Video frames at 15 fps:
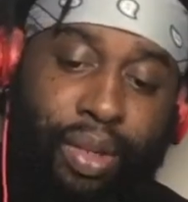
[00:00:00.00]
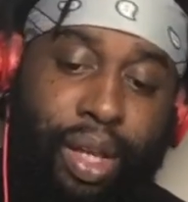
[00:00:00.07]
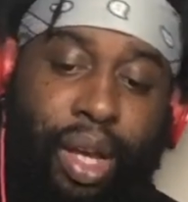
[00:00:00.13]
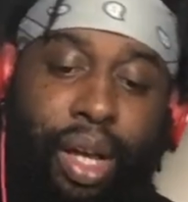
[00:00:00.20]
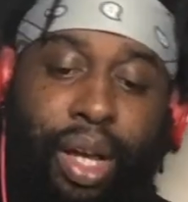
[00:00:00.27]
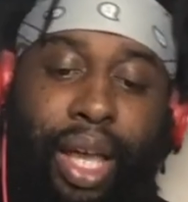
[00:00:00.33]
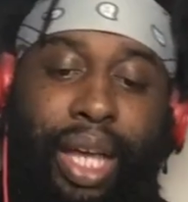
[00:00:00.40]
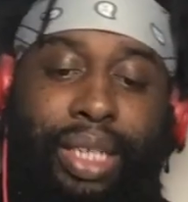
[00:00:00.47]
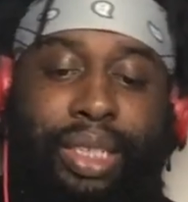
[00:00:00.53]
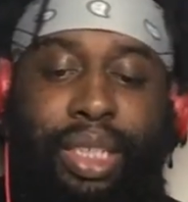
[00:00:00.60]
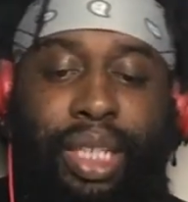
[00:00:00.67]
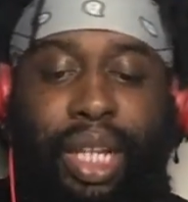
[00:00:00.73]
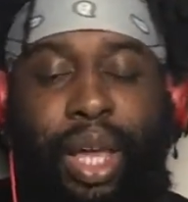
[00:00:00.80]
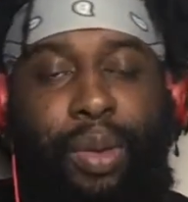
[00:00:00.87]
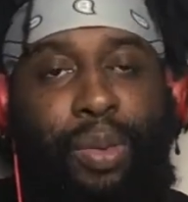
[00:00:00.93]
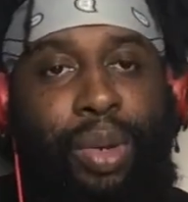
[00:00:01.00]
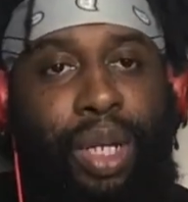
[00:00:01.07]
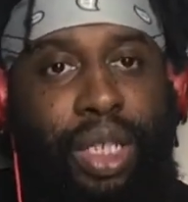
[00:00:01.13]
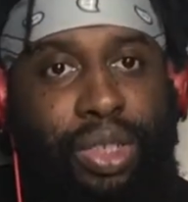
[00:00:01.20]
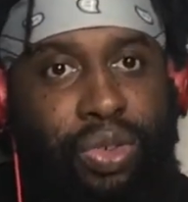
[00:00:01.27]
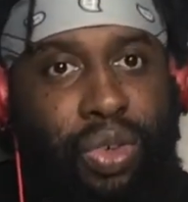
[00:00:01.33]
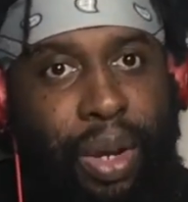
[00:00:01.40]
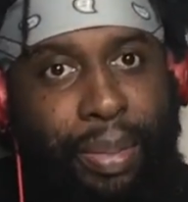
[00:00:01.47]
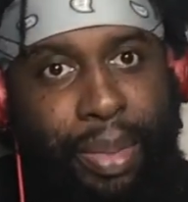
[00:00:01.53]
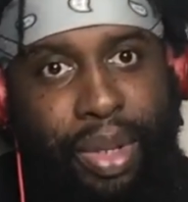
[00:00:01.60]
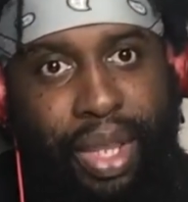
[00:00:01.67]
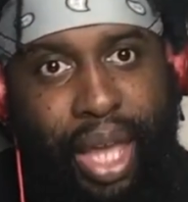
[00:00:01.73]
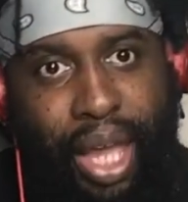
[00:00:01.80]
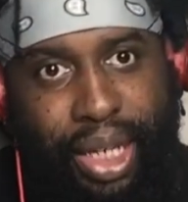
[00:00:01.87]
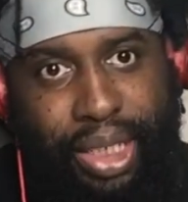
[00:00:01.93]
as to like what his
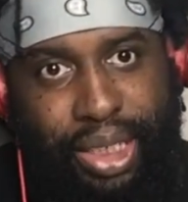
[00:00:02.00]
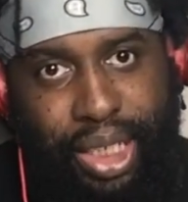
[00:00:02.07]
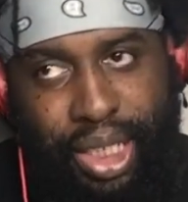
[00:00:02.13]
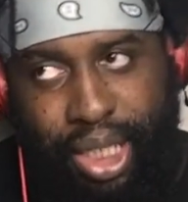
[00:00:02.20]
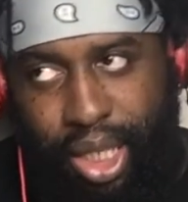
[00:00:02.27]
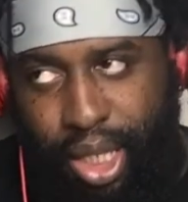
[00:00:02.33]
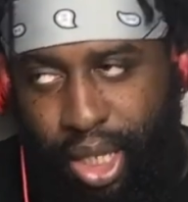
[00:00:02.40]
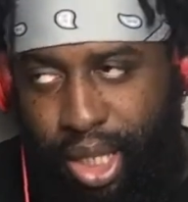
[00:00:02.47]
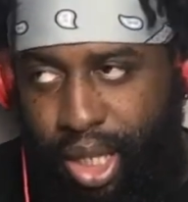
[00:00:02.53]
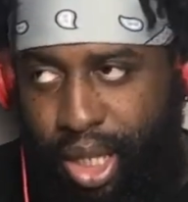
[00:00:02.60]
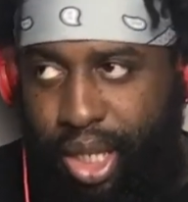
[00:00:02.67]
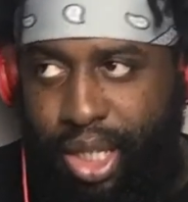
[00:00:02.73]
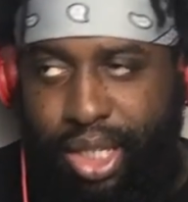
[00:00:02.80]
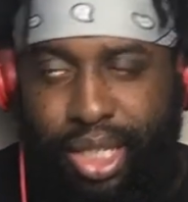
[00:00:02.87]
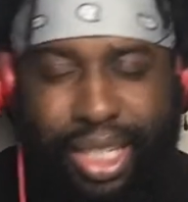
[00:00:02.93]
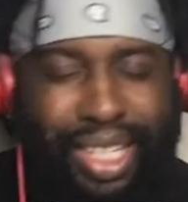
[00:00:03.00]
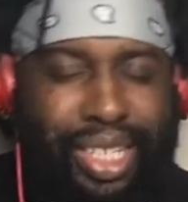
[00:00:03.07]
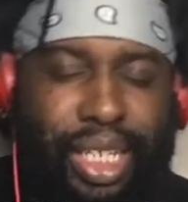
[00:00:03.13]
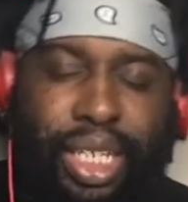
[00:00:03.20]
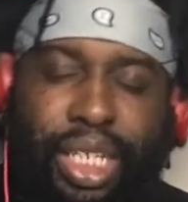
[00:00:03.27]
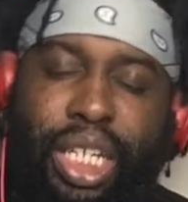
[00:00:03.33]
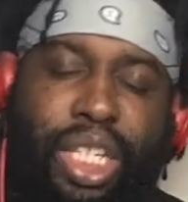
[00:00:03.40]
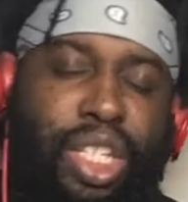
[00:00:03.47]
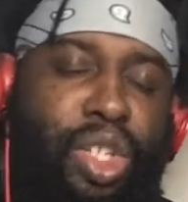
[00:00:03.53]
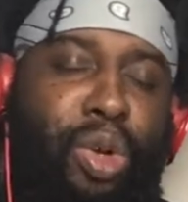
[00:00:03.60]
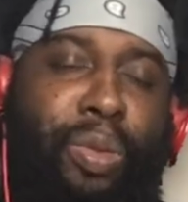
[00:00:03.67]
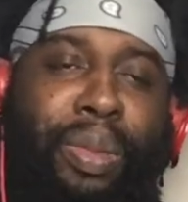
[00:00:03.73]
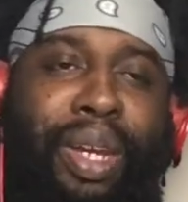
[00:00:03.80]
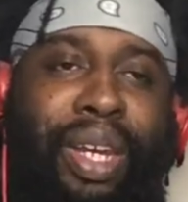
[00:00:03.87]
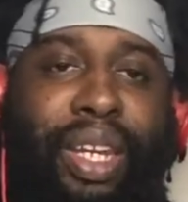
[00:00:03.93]
grandmother actually is. It's just so
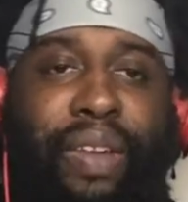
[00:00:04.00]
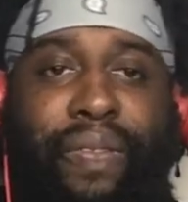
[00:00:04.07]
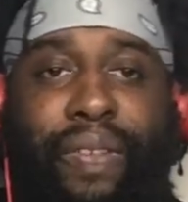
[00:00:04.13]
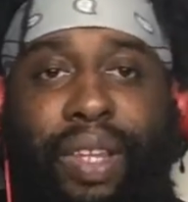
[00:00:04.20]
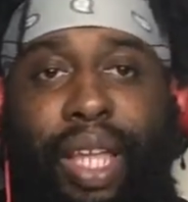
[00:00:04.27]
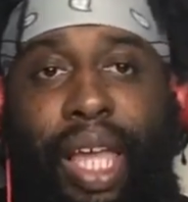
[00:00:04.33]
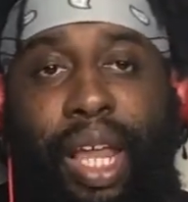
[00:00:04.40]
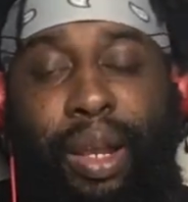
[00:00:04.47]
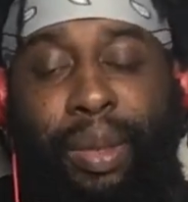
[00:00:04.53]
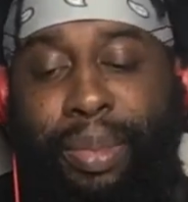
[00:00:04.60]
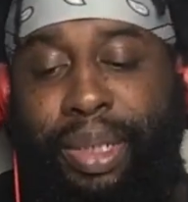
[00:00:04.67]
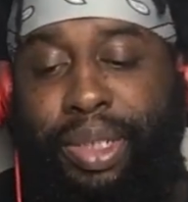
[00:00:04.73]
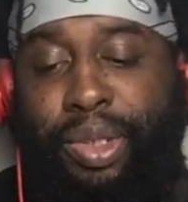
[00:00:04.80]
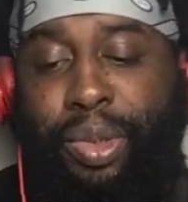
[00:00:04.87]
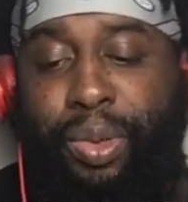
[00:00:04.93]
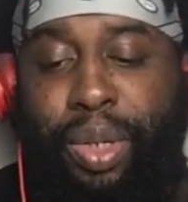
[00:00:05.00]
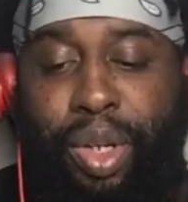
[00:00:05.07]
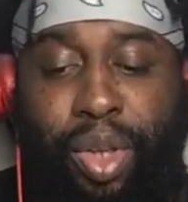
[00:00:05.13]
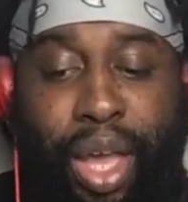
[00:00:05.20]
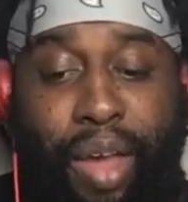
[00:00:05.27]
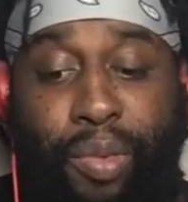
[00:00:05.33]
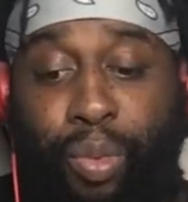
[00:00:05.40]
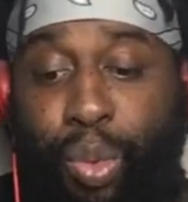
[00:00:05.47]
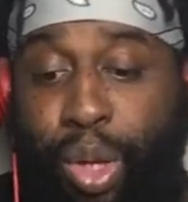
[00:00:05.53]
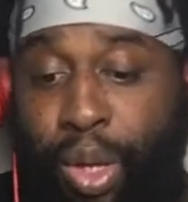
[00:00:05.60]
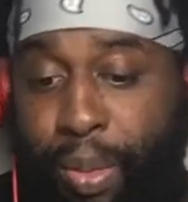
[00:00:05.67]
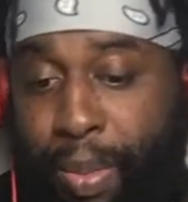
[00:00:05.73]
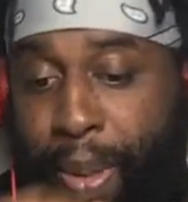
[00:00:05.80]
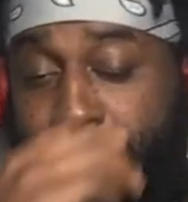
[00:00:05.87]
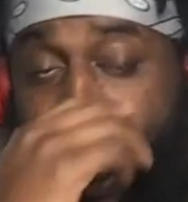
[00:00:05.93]
many different elements to it. You have
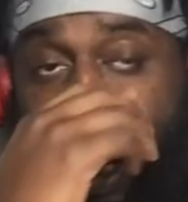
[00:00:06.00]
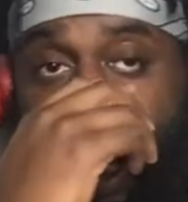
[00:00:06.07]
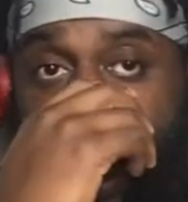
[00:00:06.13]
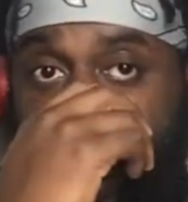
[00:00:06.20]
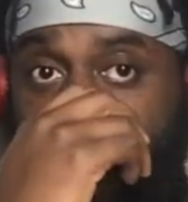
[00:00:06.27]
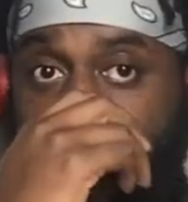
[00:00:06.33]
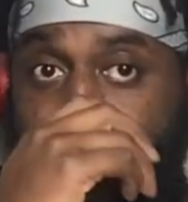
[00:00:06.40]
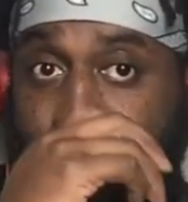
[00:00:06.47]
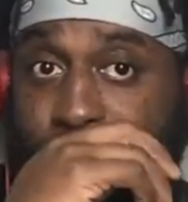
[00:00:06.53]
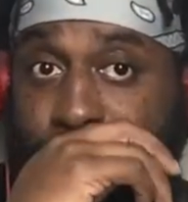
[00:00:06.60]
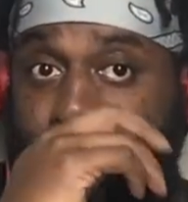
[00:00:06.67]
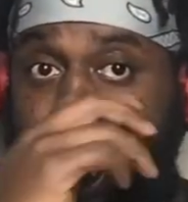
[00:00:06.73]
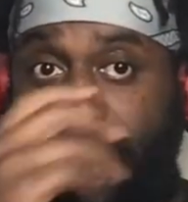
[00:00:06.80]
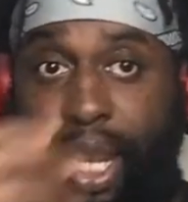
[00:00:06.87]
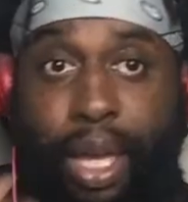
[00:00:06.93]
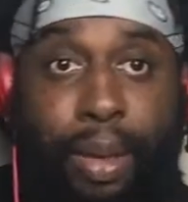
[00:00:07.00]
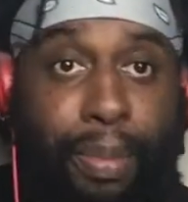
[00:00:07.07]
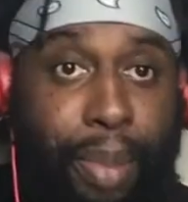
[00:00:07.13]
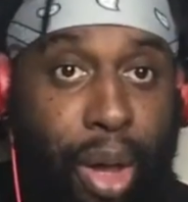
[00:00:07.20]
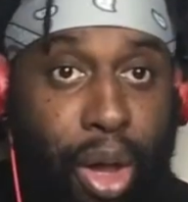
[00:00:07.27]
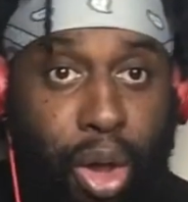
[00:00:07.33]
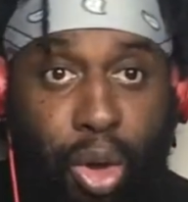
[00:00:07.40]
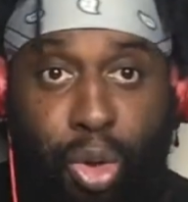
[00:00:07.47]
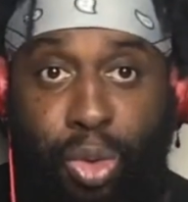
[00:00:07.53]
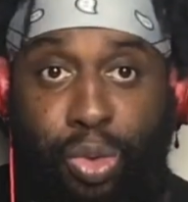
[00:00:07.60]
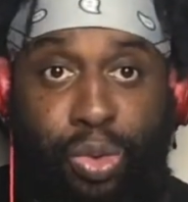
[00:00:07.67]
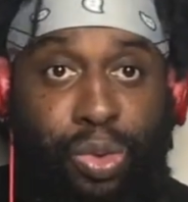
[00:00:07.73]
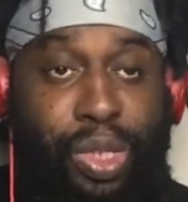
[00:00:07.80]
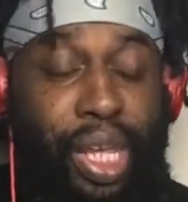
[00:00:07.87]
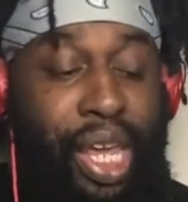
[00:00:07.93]
Will Patton here, who plays a guy named Paul,
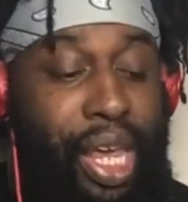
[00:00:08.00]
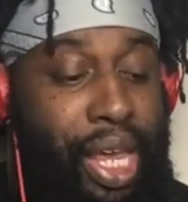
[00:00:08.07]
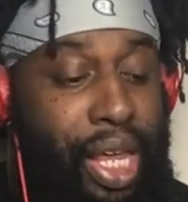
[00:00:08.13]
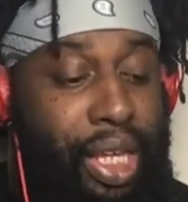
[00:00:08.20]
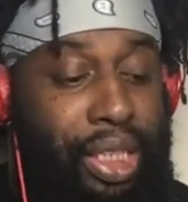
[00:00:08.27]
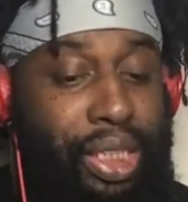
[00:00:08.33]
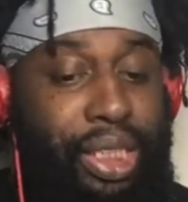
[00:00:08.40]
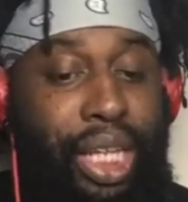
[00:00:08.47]
who's just